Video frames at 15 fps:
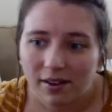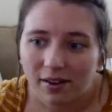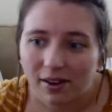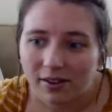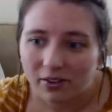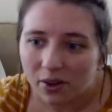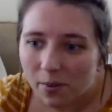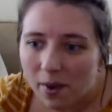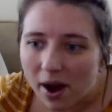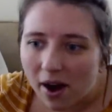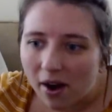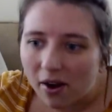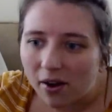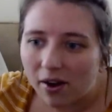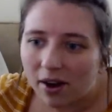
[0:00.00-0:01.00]
You guys are talking
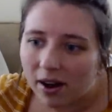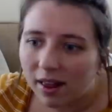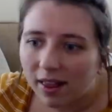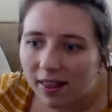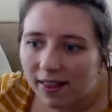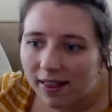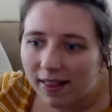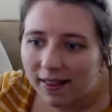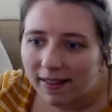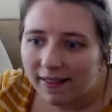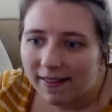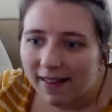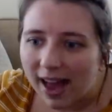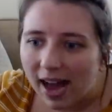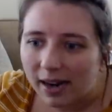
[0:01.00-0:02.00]
about
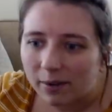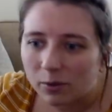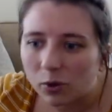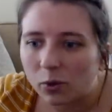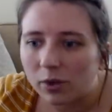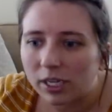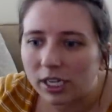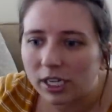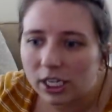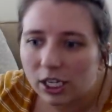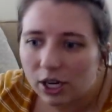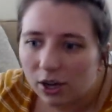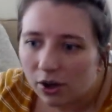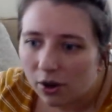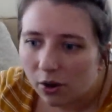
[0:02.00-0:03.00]
Adam
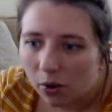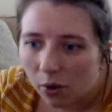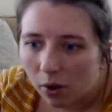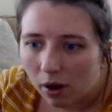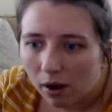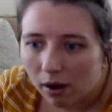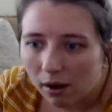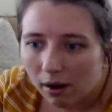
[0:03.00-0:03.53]
twenty-two.